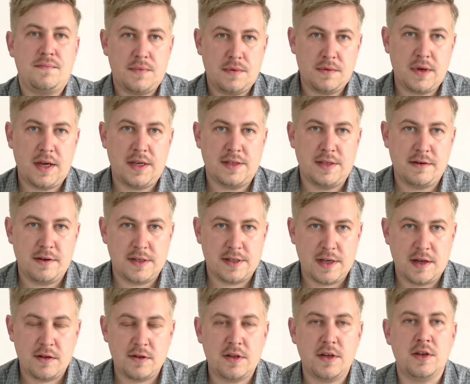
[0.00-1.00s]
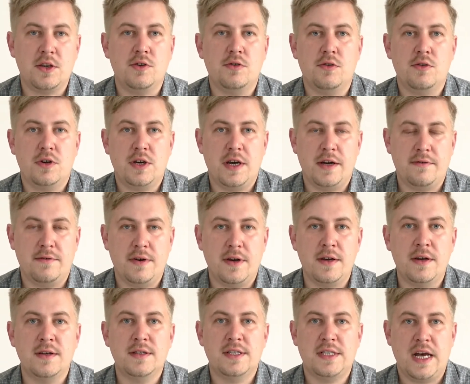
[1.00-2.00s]
As a result, you have
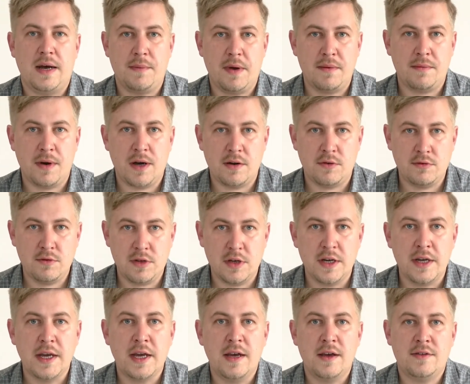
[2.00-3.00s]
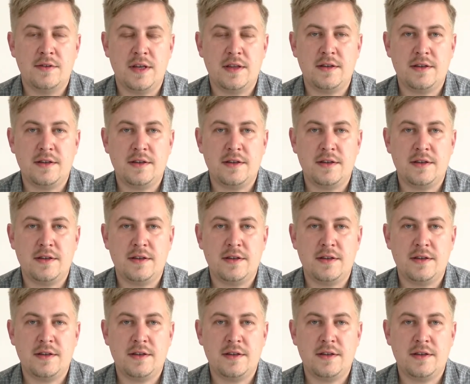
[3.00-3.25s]
some amount that